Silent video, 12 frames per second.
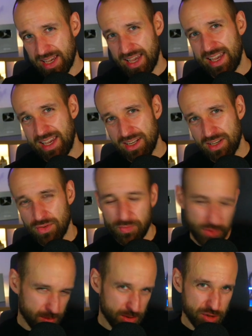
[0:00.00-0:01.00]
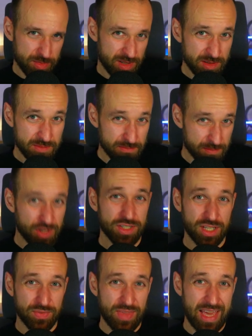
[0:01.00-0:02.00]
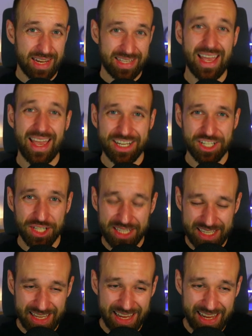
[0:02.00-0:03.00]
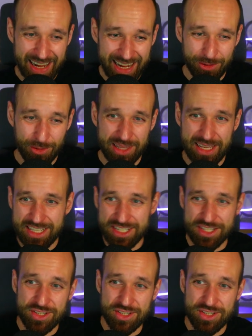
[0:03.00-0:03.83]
And for the moment, most of that is actually AI related.